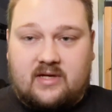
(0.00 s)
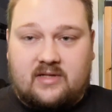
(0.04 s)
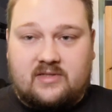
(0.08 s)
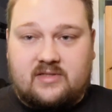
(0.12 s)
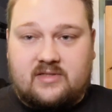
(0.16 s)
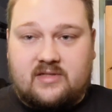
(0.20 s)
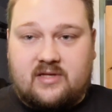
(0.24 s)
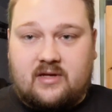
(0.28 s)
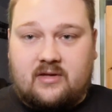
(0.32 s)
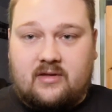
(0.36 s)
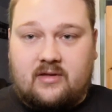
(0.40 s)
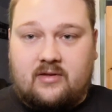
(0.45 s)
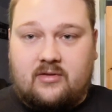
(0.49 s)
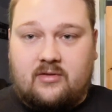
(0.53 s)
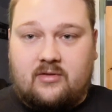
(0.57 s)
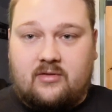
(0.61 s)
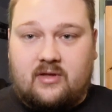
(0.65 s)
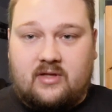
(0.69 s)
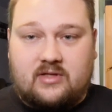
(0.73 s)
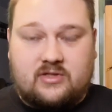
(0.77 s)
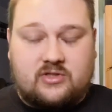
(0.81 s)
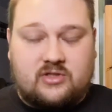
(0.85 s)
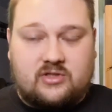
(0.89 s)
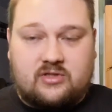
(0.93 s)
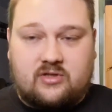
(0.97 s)
on sale either.
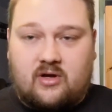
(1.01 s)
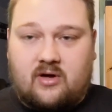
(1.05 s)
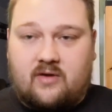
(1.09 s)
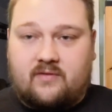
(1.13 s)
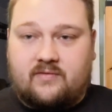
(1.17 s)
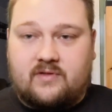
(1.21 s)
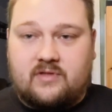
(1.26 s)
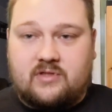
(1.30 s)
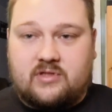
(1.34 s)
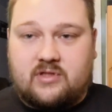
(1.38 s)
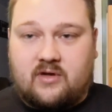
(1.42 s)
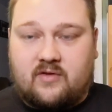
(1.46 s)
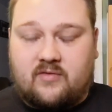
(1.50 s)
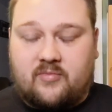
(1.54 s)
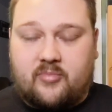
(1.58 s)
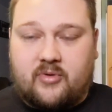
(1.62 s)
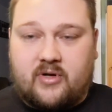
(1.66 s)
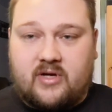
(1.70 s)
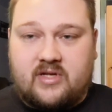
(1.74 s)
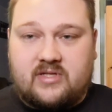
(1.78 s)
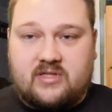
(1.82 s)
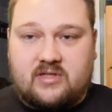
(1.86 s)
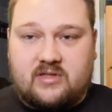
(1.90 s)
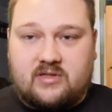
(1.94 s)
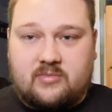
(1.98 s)
That's just off the shelf
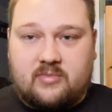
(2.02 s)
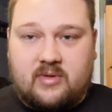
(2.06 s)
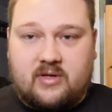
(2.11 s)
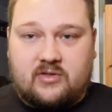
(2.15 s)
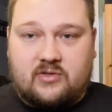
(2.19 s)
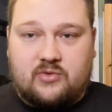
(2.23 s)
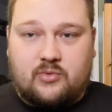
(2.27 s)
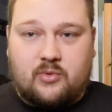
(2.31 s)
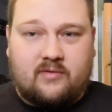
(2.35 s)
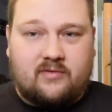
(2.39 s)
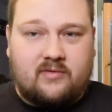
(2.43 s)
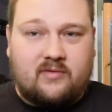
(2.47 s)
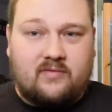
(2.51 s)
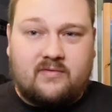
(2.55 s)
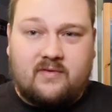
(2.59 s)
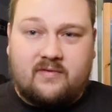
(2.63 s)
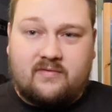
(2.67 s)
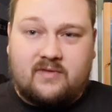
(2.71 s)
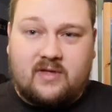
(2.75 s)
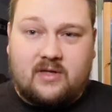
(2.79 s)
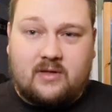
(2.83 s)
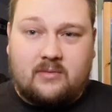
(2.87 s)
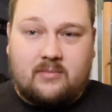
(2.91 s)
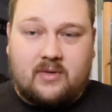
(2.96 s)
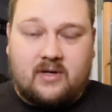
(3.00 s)
pricing. It's about 12 to
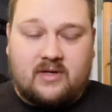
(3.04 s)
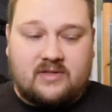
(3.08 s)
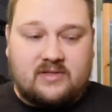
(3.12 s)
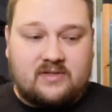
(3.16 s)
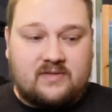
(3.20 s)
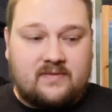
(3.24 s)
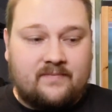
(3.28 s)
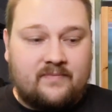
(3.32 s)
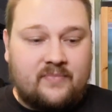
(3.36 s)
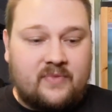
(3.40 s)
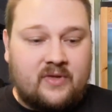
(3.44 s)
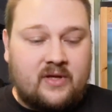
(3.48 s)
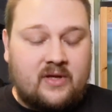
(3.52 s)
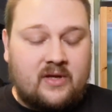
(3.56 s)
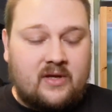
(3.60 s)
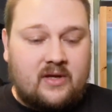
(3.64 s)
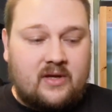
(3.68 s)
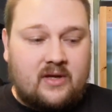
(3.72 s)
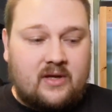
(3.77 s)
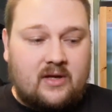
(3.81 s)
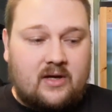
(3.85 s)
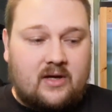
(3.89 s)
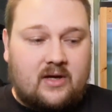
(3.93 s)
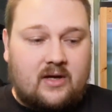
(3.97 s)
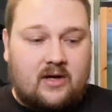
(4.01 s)
15 bucks.
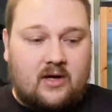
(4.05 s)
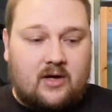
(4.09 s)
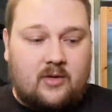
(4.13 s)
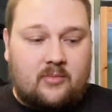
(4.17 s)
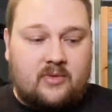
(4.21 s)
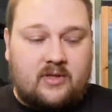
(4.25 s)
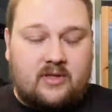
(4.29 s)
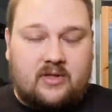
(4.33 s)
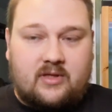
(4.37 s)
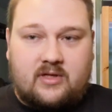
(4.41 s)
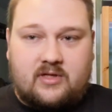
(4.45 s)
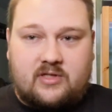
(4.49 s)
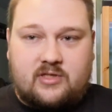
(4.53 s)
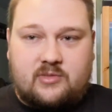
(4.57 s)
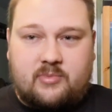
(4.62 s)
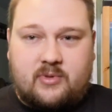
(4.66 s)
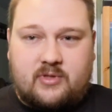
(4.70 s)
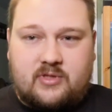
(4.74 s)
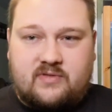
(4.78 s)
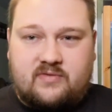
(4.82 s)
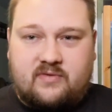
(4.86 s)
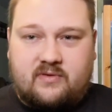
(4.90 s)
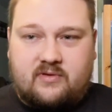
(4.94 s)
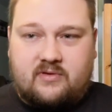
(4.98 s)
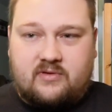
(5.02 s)
And then a
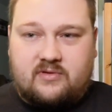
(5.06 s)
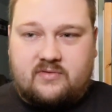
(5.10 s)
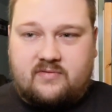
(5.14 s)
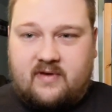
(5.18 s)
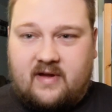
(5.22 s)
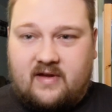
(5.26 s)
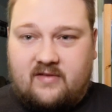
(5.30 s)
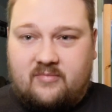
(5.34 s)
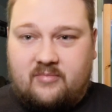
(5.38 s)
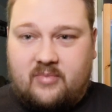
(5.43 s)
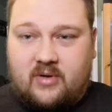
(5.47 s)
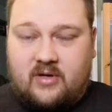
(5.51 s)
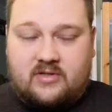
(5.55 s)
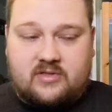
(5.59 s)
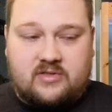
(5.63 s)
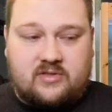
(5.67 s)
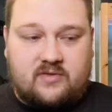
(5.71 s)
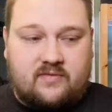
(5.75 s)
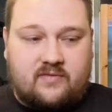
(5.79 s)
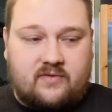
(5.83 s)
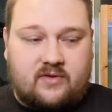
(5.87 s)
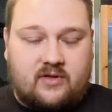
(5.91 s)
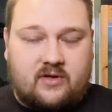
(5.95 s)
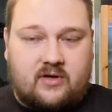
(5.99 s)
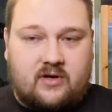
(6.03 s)
sponge filter's $5. So
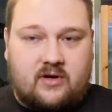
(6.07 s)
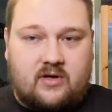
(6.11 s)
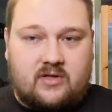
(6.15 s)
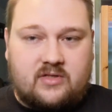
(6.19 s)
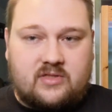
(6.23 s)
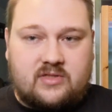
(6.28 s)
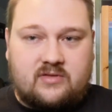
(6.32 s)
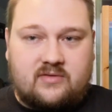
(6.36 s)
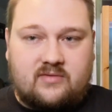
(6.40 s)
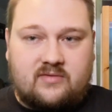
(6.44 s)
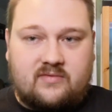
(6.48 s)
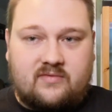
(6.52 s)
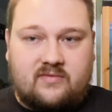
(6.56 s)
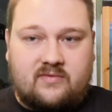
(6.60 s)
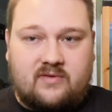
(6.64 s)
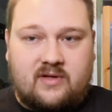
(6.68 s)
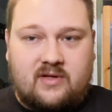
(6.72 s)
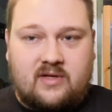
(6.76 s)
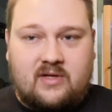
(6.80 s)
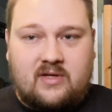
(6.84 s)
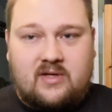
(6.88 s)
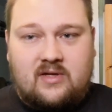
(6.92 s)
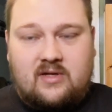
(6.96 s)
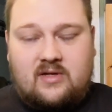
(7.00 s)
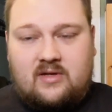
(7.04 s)
for the cost of
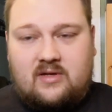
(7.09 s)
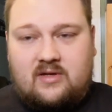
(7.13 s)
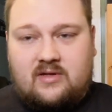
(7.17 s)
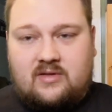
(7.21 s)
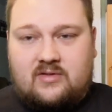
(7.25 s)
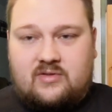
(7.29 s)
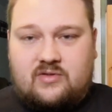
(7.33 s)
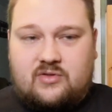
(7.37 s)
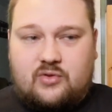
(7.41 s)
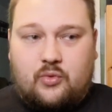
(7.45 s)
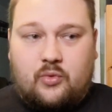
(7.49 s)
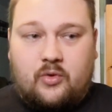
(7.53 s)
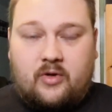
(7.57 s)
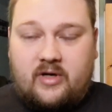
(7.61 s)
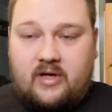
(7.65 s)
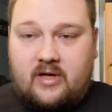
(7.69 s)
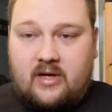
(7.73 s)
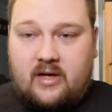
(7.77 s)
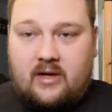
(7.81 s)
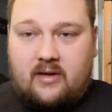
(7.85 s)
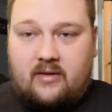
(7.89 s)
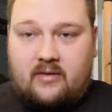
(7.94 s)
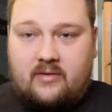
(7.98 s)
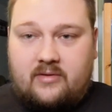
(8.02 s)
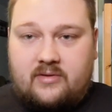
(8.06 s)

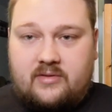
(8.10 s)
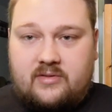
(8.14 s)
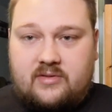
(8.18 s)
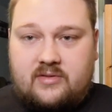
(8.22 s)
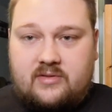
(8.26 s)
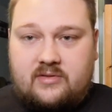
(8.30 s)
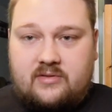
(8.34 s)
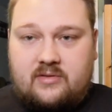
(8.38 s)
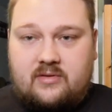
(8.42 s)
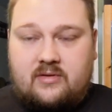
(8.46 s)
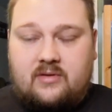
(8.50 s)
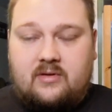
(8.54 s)
$20,